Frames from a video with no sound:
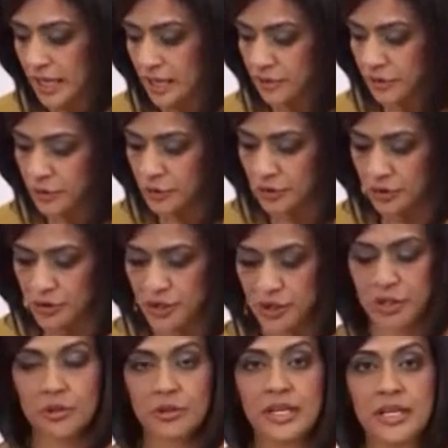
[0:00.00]
If you're going
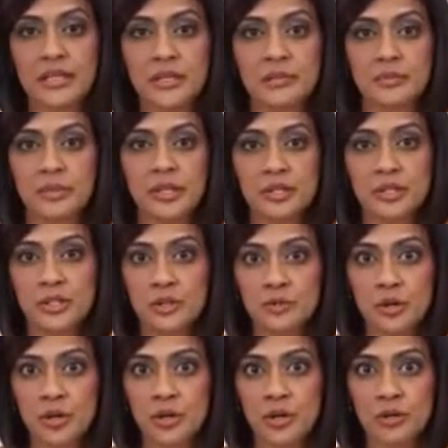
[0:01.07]
to go hit the beach
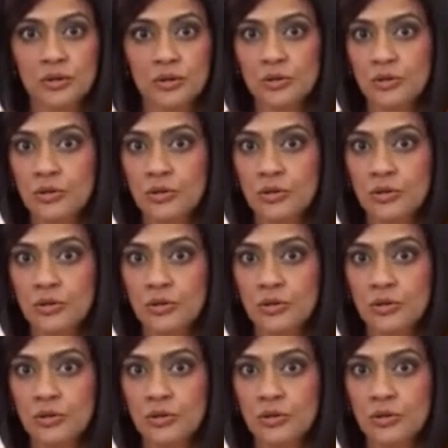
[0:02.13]
tomorrow